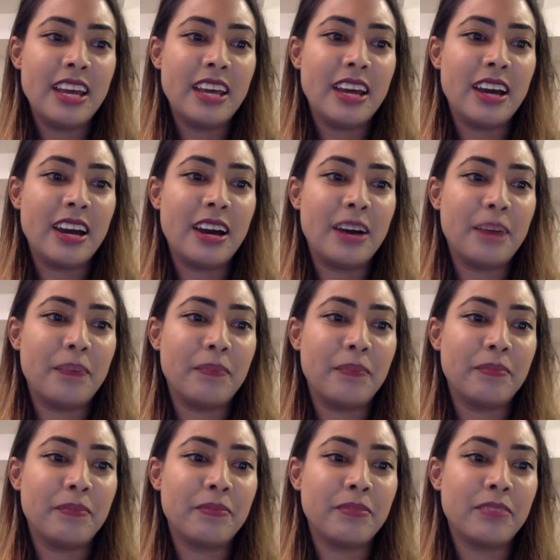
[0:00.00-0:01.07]
um,
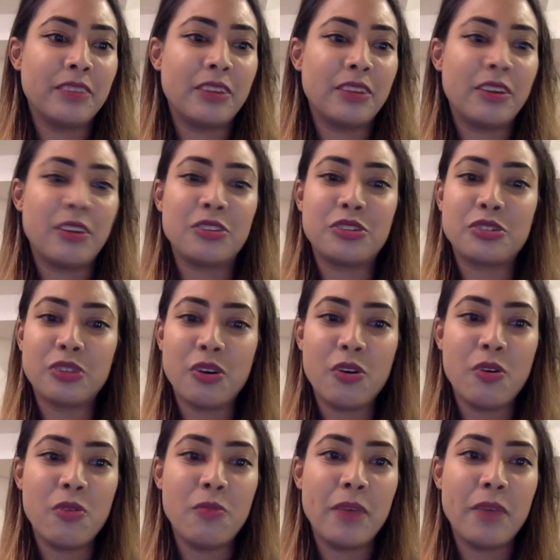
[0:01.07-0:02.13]
there are
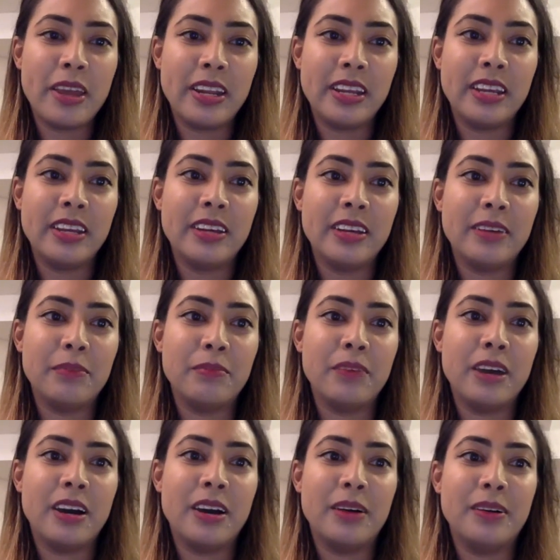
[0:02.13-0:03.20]
so many
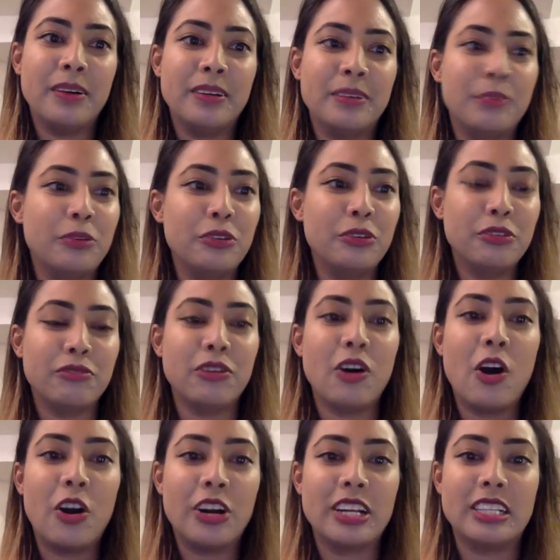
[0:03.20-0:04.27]
uh, beautiful
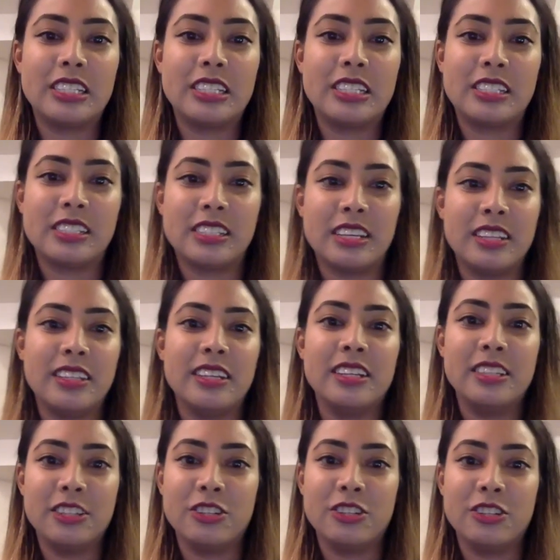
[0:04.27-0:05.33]
artists in the
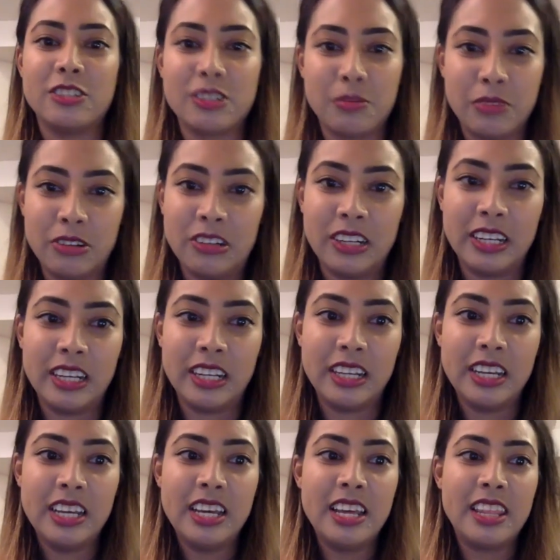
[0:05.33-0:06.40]
Indigenous community
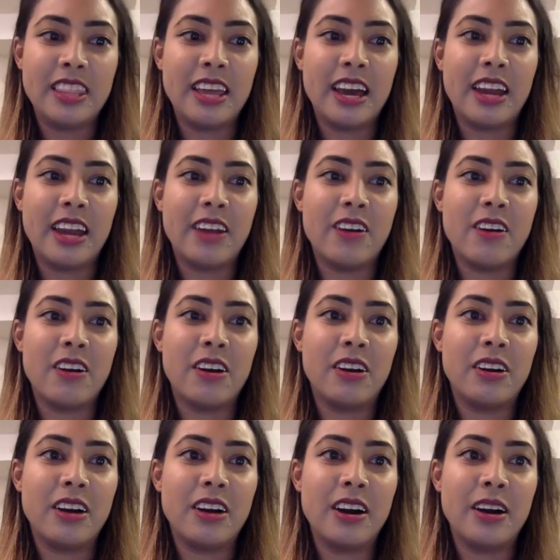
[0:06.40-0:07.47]
that
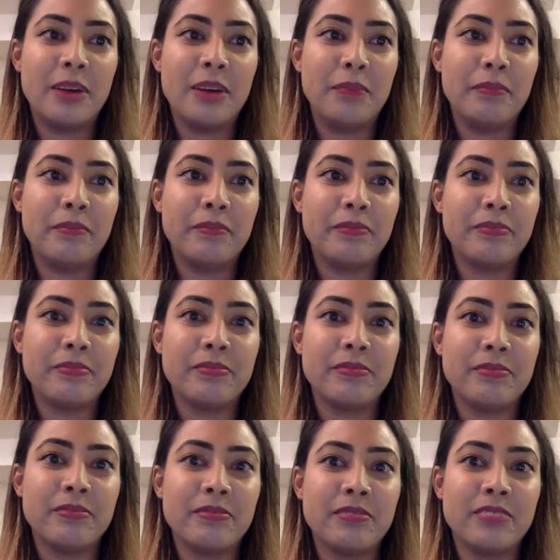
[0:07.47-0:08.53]
are um,
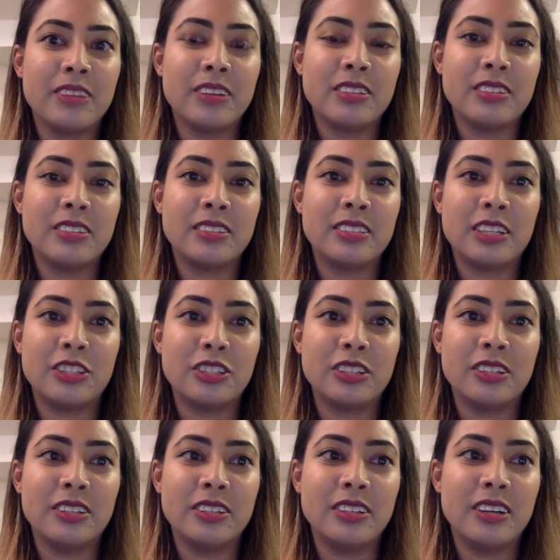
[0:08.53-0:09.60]
such
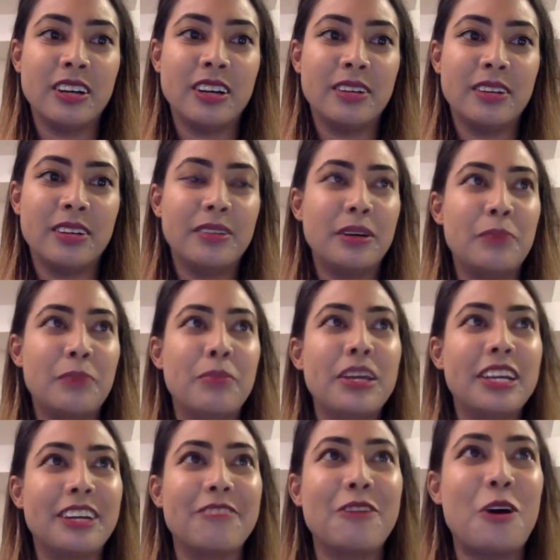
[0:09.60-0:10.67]
a, a, a,
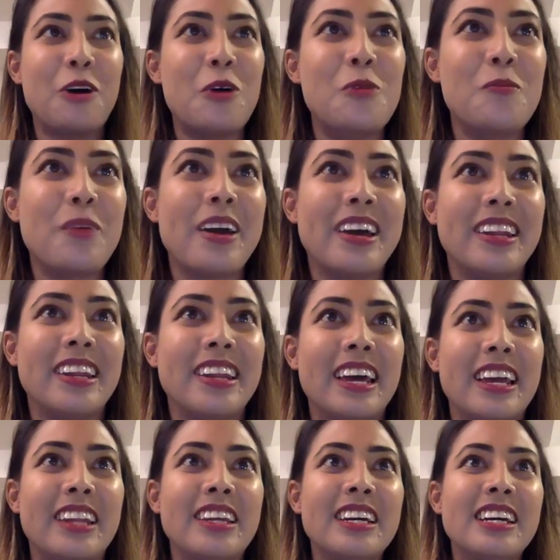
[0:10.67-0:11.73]
beacon of hope and, and